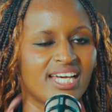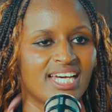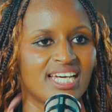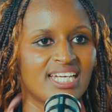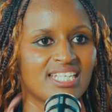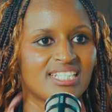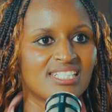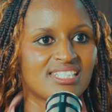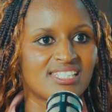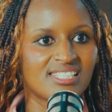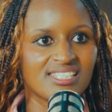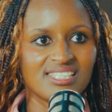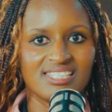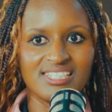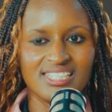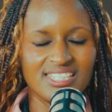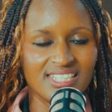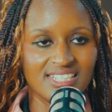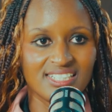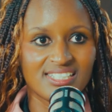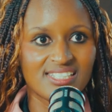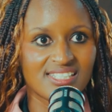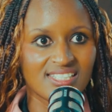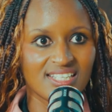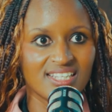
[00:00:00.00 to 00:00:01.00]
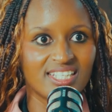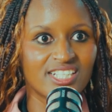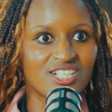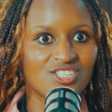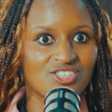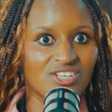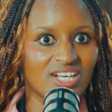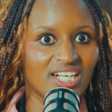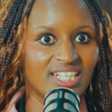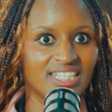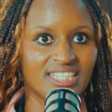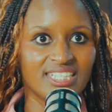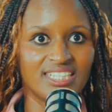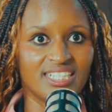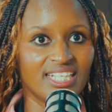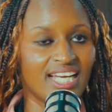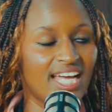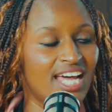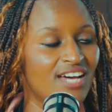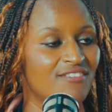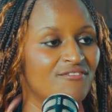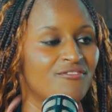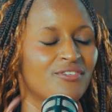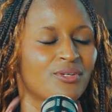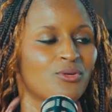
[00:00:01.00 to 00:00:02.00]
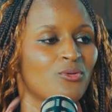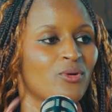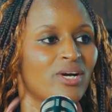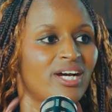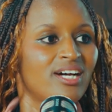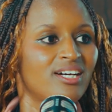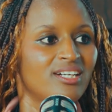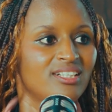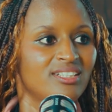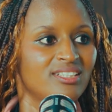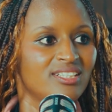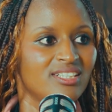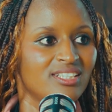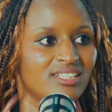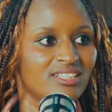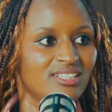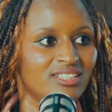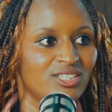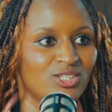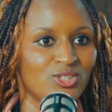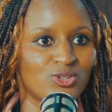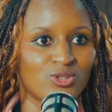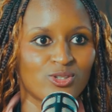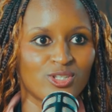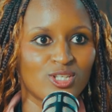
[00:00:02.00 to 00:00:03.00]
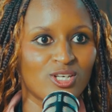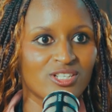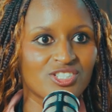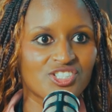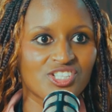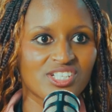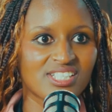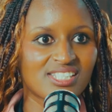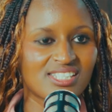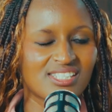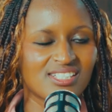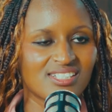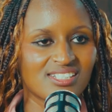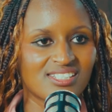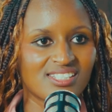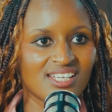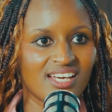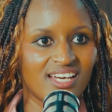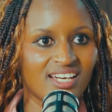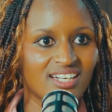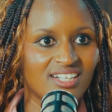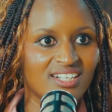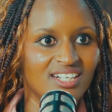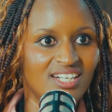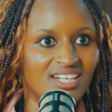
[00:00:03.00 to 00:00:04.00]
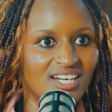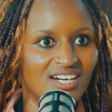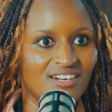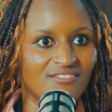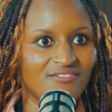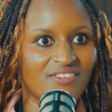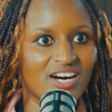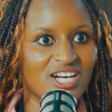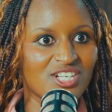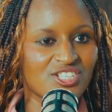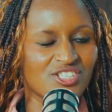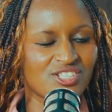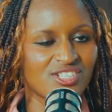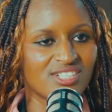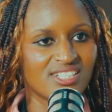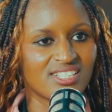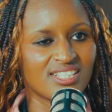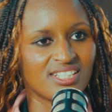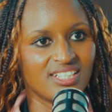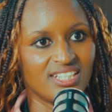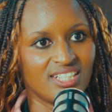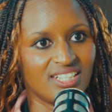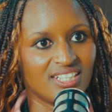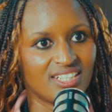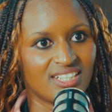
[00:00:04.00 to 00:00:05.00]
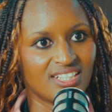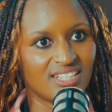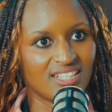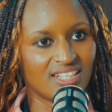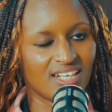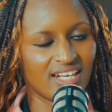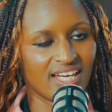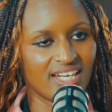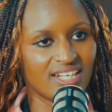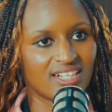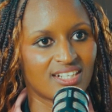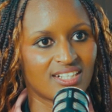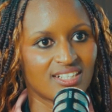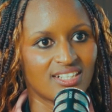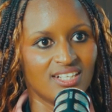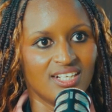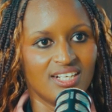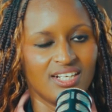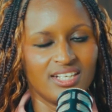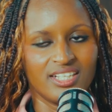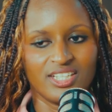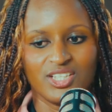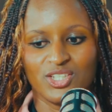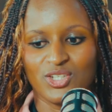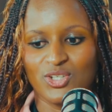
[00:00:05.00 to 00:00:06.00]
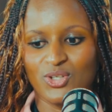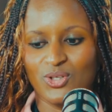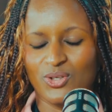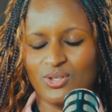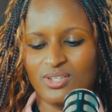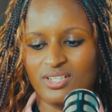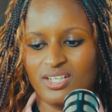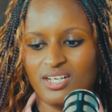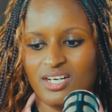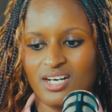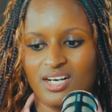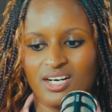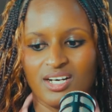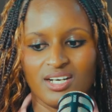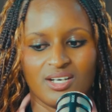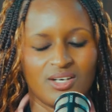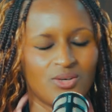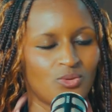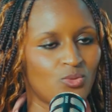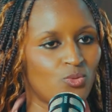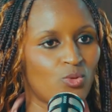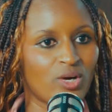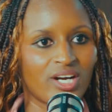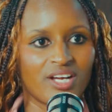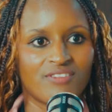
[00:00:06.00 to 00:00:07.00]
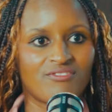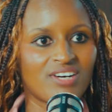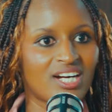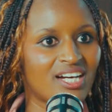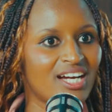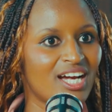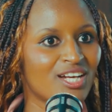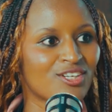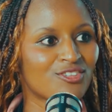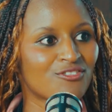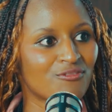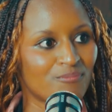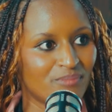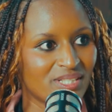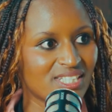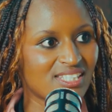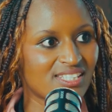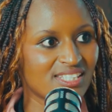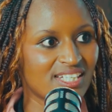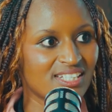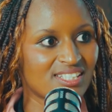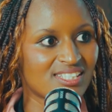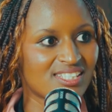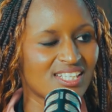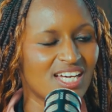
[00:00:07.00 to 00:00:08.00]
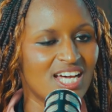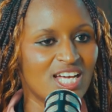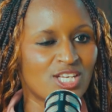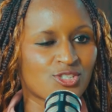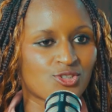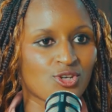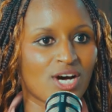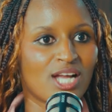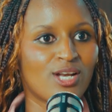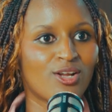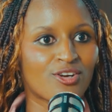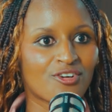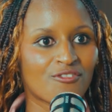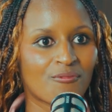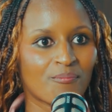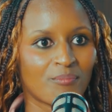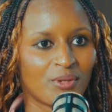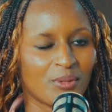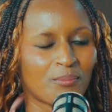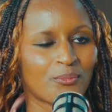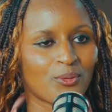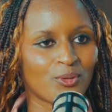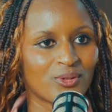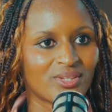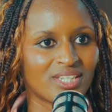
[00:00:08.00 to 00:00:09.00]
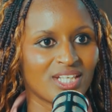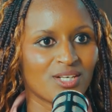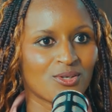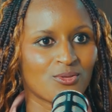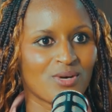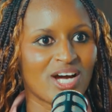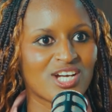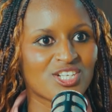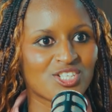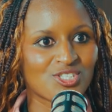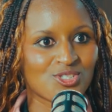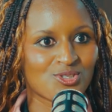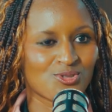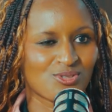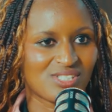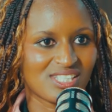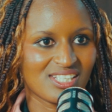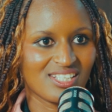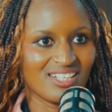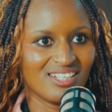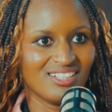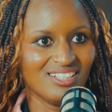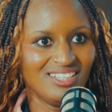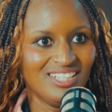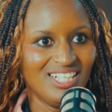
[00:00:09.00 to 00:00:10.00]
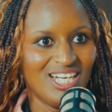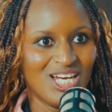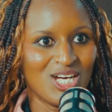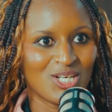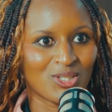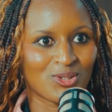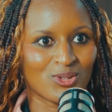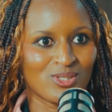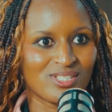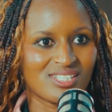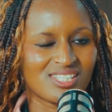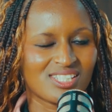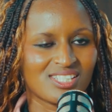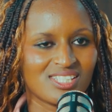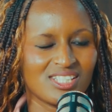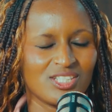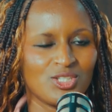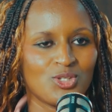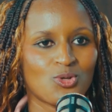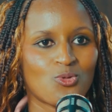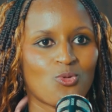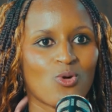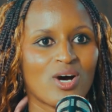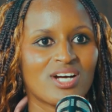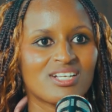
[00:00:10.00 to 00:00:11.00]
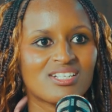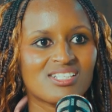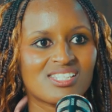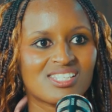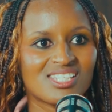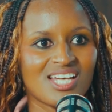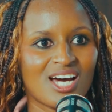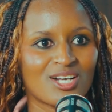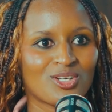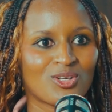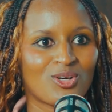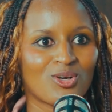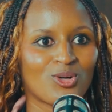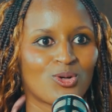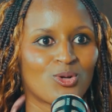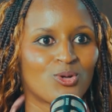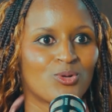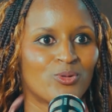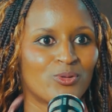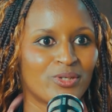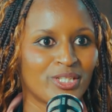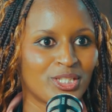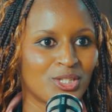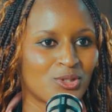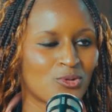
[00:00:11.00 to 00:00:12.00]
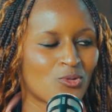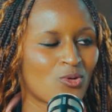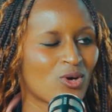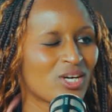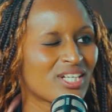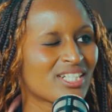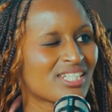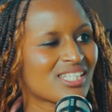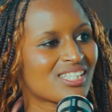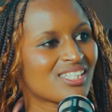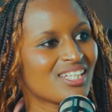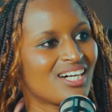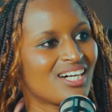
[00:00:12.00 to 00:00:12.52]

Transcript: And it's literally everywhere, not just in tech, fashion, in like, whatever kind of business. So a lot of people, they rush to scale because you want that glory, you want